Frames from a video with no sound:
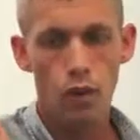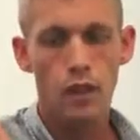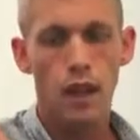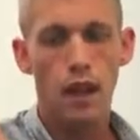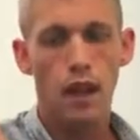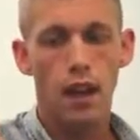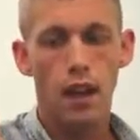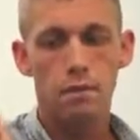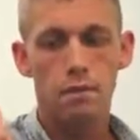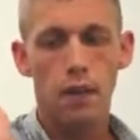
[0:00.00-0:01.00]
One thing
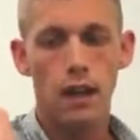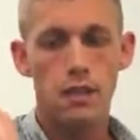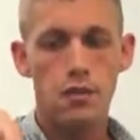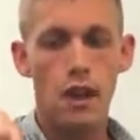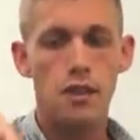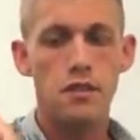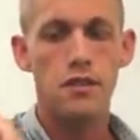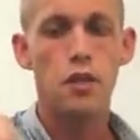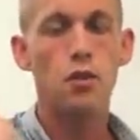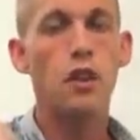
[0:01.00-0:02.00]
I
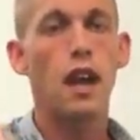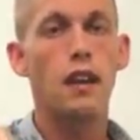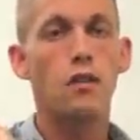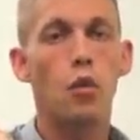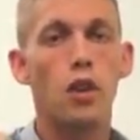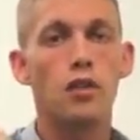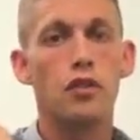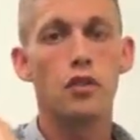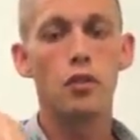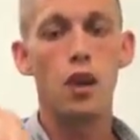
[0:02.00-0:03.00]
stress is don't tighten
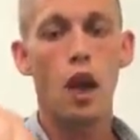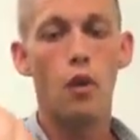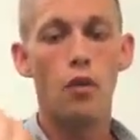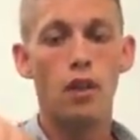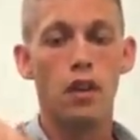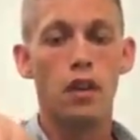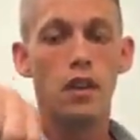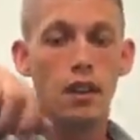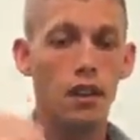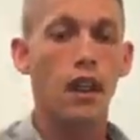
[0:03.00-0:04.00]
one screw down,
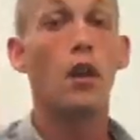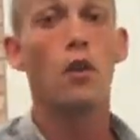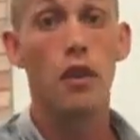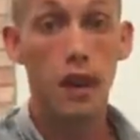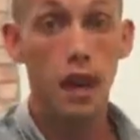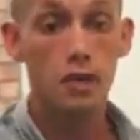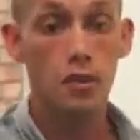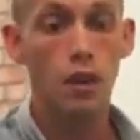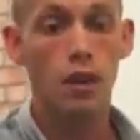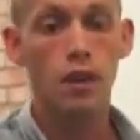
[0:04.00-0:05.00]
then go to the
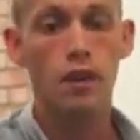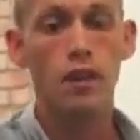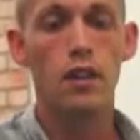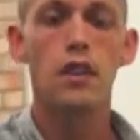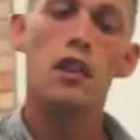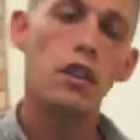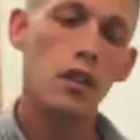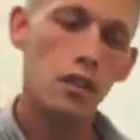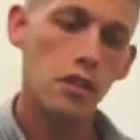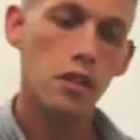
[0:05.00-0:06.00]
next one.
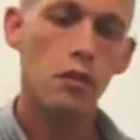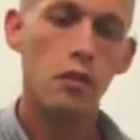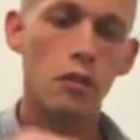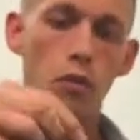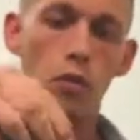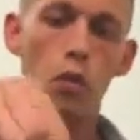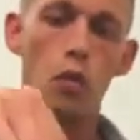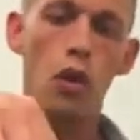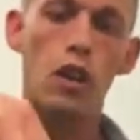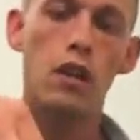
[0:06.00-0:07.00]
You can
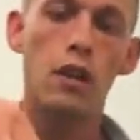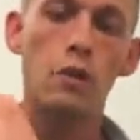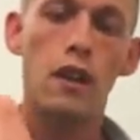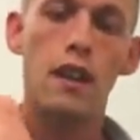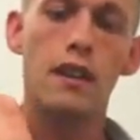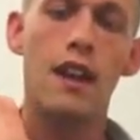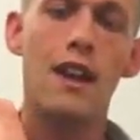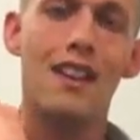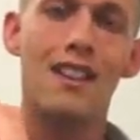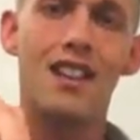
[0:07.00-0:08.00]
work it a little bit like
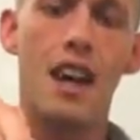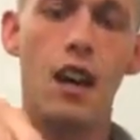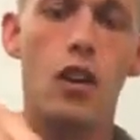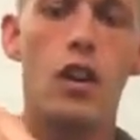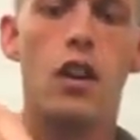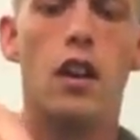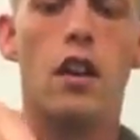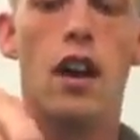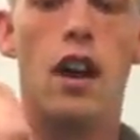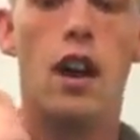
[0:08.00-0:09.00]
tightening a tire.
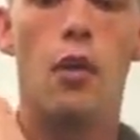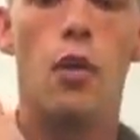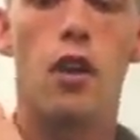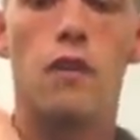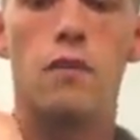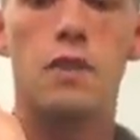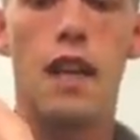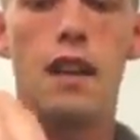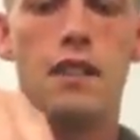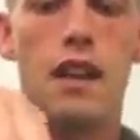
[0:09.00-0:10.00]
Work it from
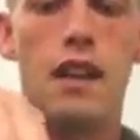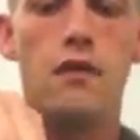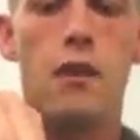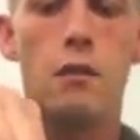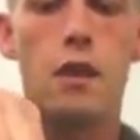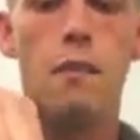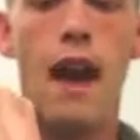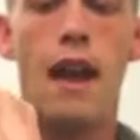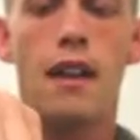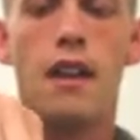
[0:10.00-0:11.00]
side to side, front to
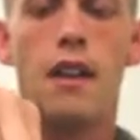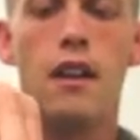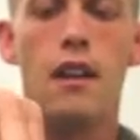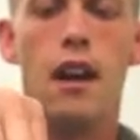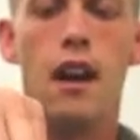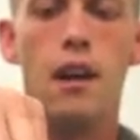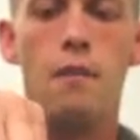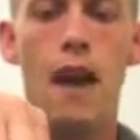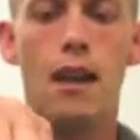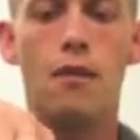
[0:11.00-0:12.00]
back,
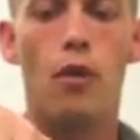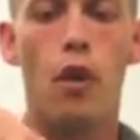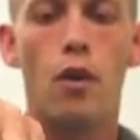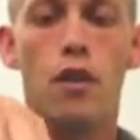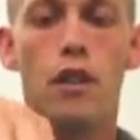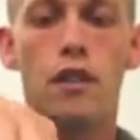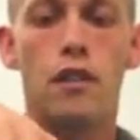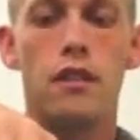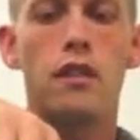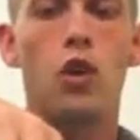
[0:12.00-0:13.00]
back and
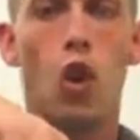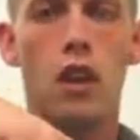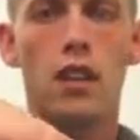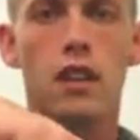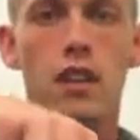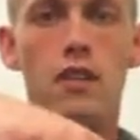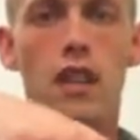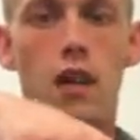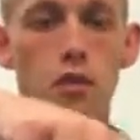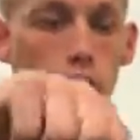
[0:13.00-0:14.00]
forth, torquing
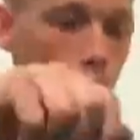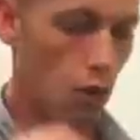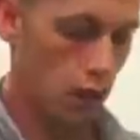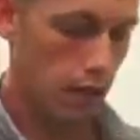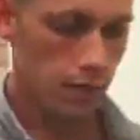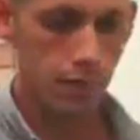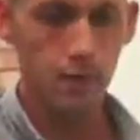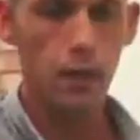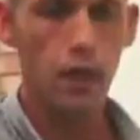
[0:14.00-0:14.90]
things down slowly.